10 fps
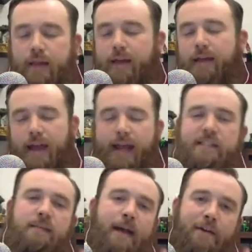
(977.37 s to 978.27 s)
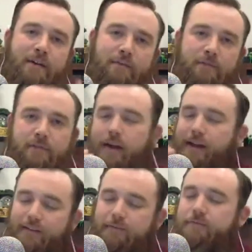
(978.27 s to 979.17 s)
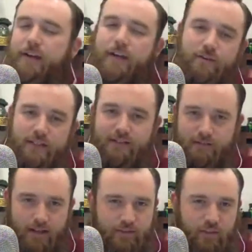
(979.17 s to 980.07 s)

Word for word: X amount of figures and that they